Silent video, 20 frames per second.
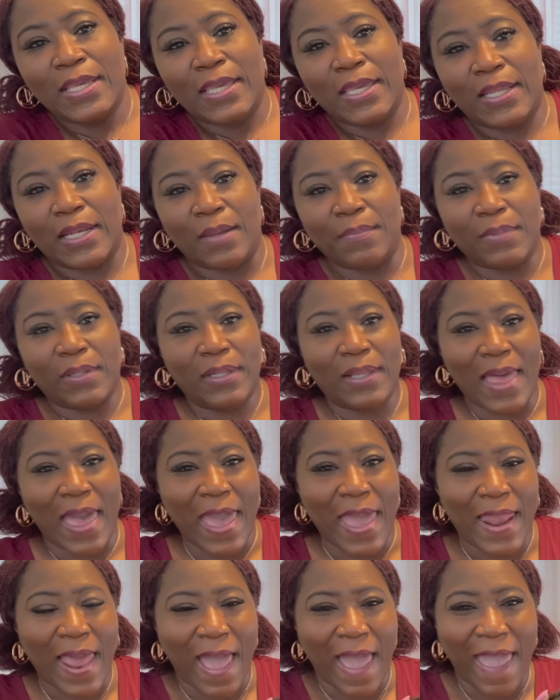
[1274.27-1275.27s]
And I'm
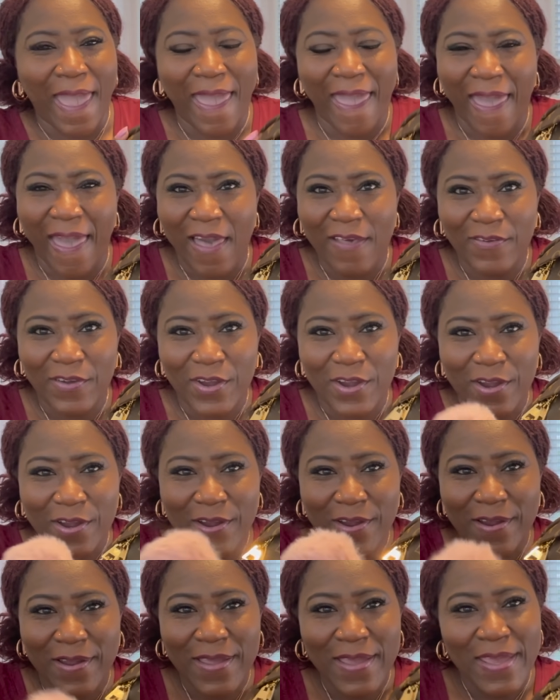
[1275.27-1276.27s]
glad I have
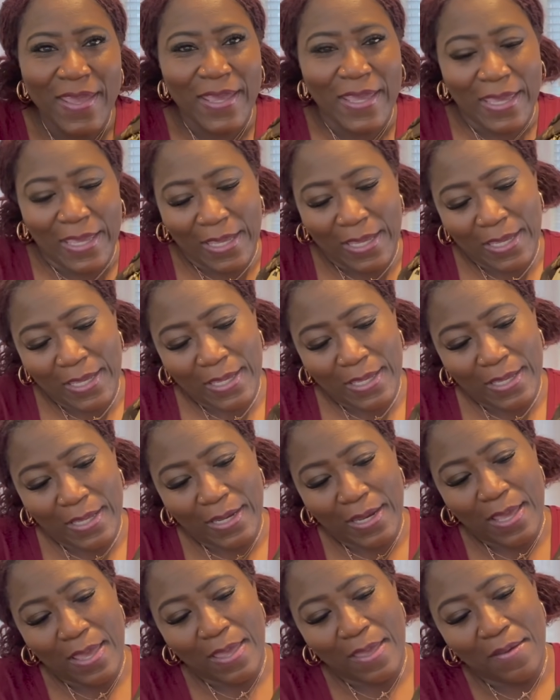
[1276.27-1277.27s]
her
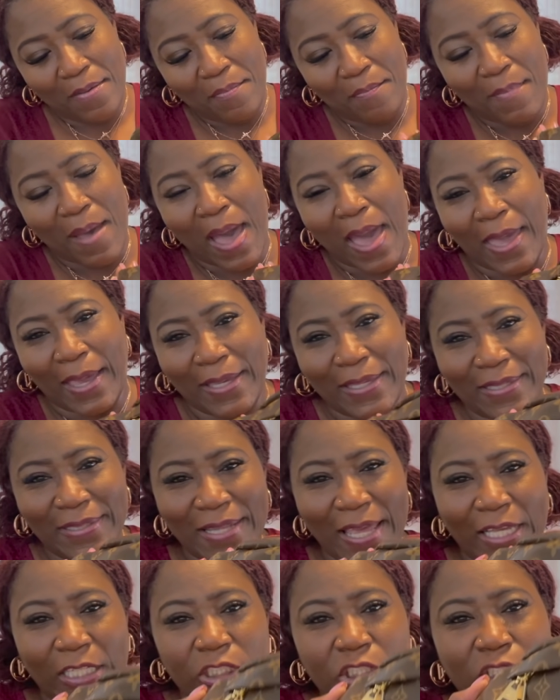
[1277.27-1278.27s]
in my
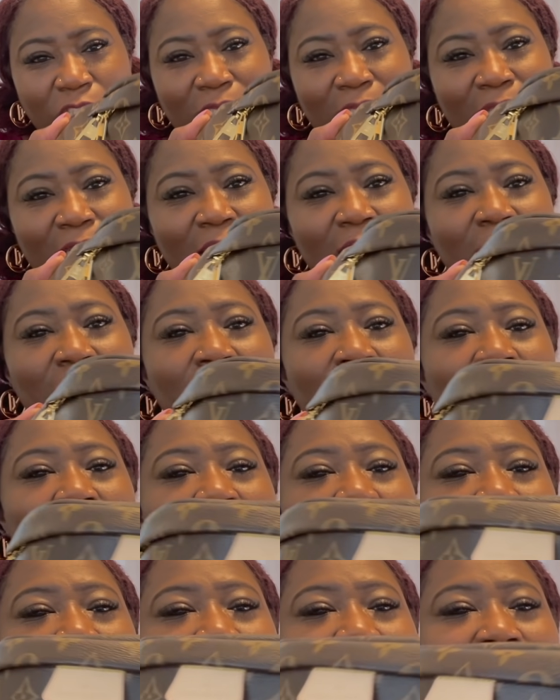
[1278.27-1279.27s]

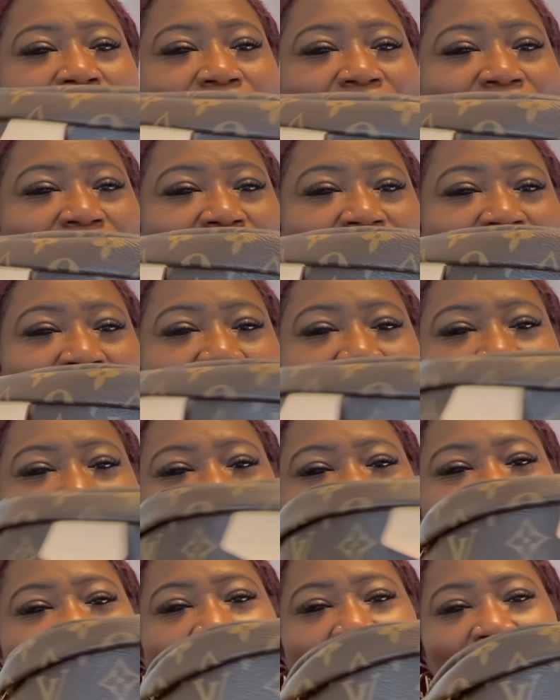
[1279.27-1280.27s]
collection.
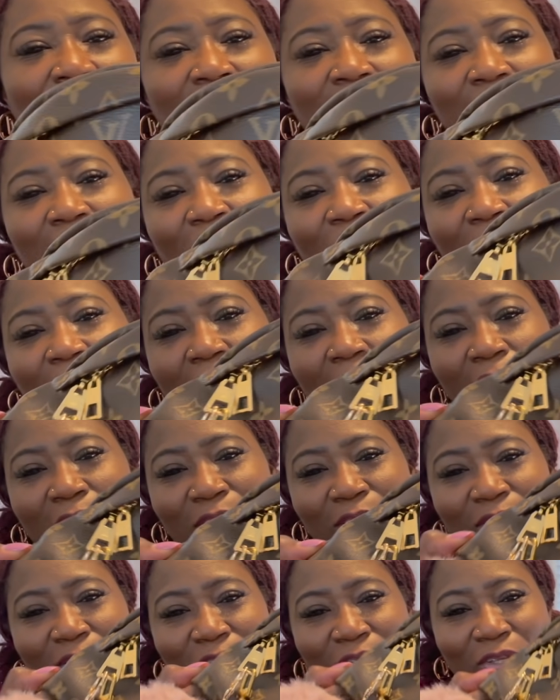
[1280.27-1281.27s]
Yes, so
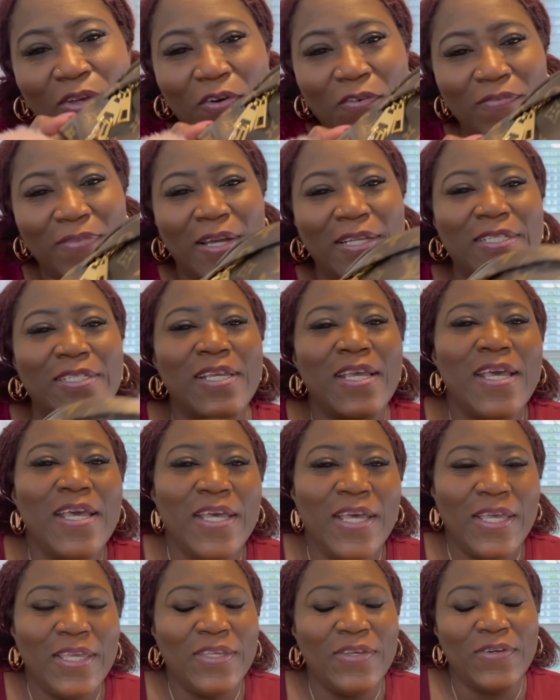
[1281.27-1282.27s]
thank you so much,
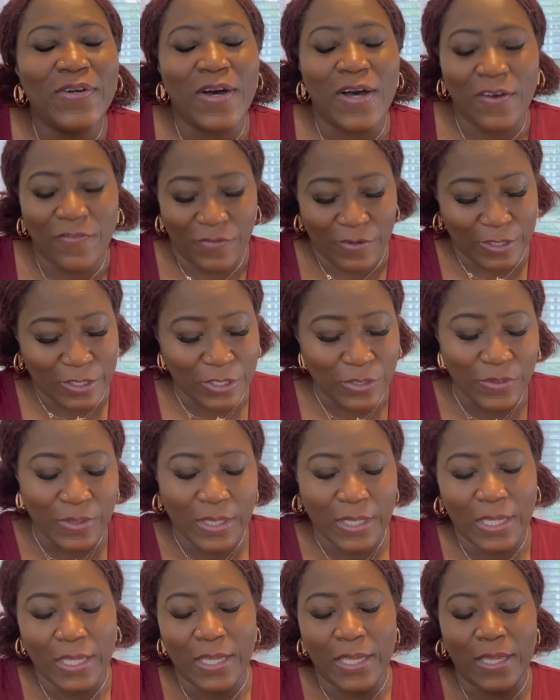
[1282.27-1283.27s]
you all, for
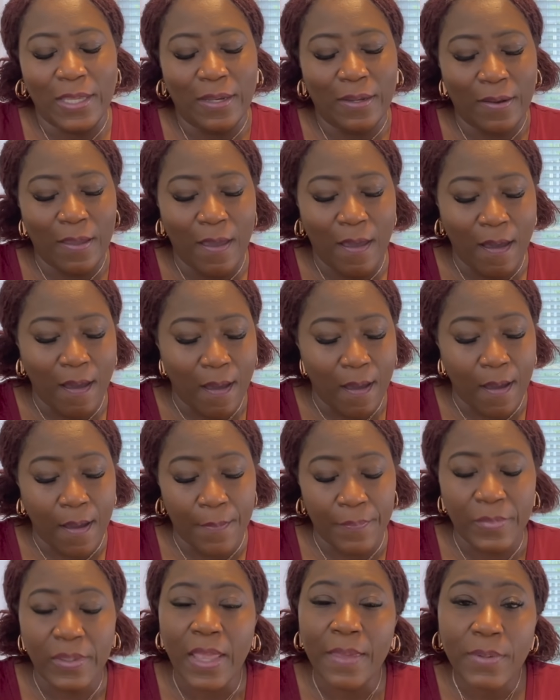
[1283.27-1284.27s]
tuning in.
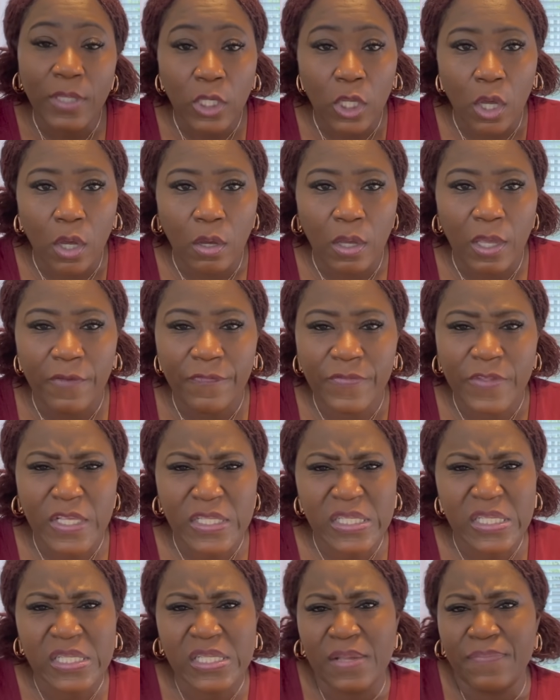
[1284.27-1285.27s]
Let me know if
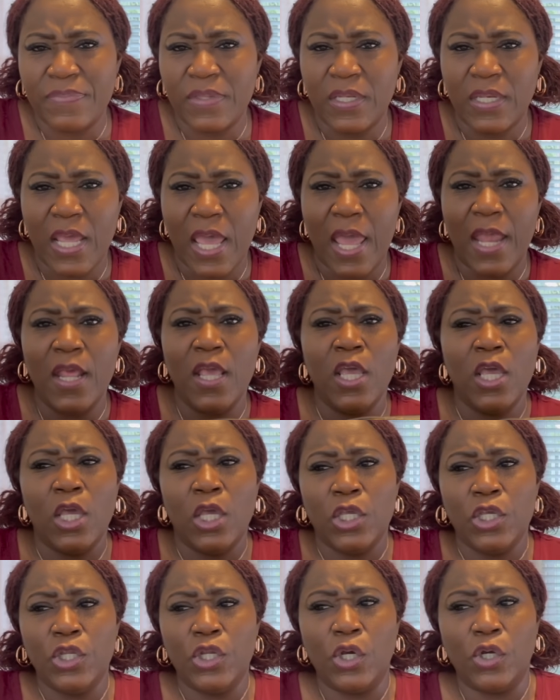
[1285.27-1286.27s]
this is something that,
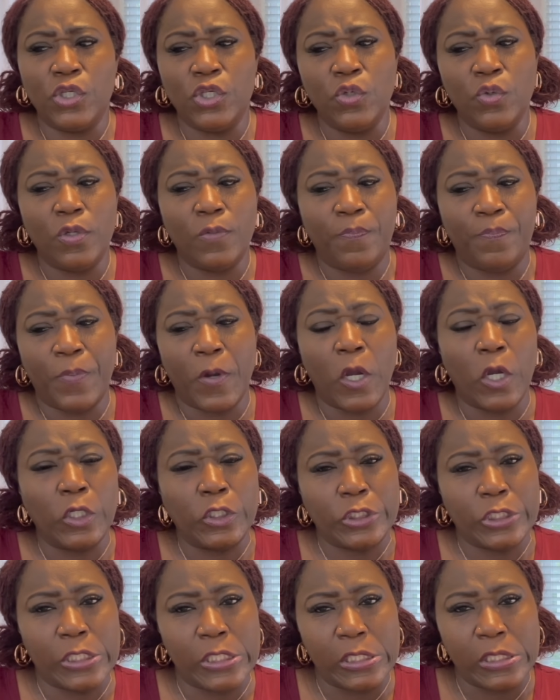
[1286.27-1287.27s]
you know, you would
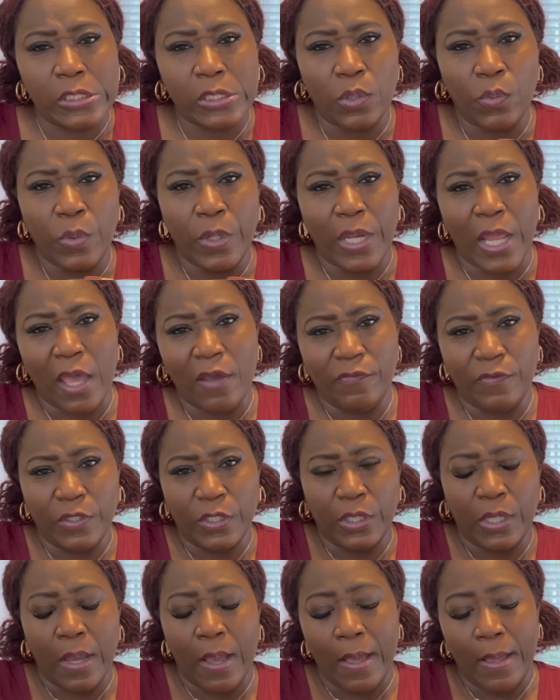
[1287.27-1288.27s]
purchase or whatever.